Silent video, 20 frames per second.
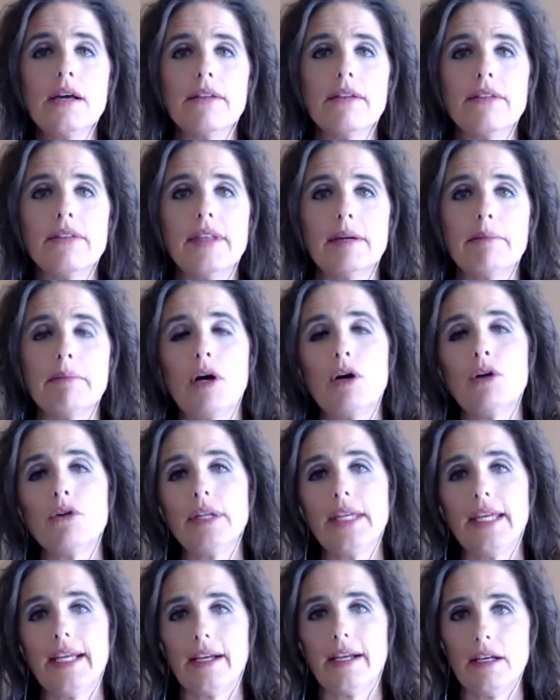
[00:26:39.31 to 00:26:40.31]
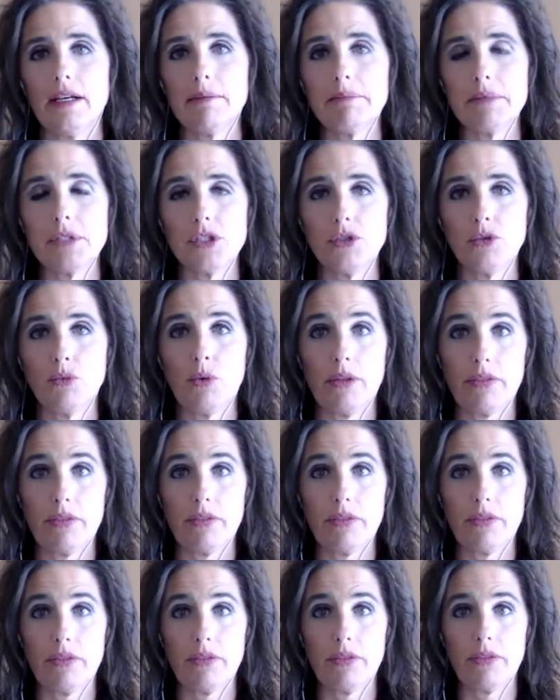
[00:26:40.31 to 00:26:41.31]
them owning up to what
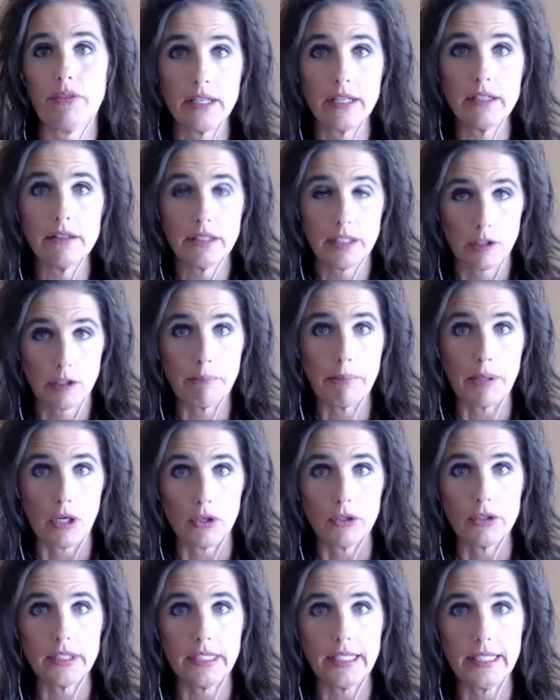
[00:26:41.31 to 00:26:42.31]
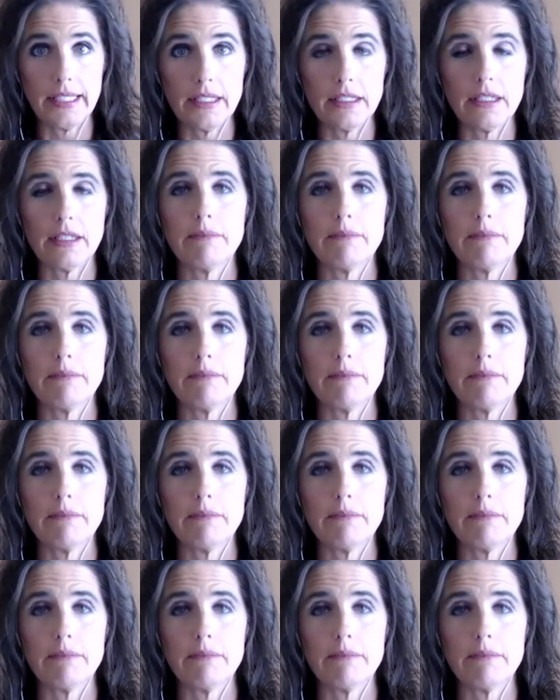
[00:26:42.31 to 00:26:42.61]
they've done, their part in it,